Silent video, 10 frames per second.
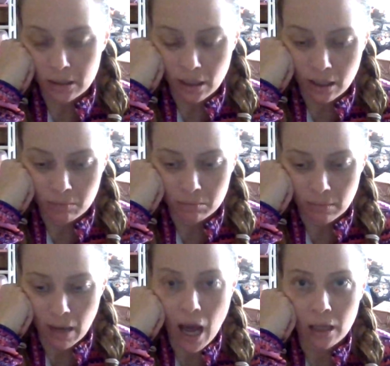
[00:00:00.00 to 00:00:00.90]
um,
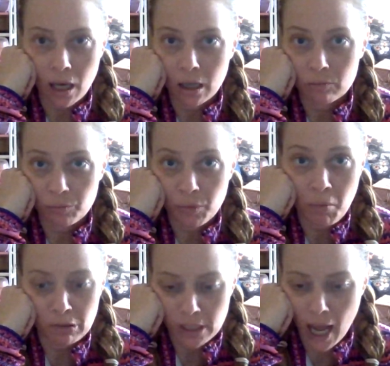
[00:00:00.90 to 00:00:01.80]
Allah, the
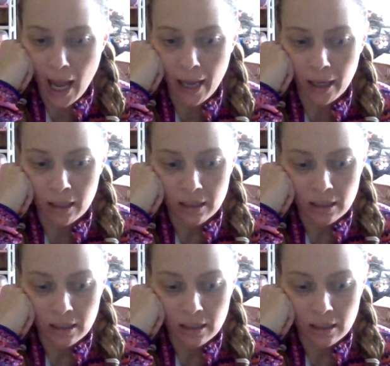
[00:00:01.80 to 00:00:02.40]
Most High,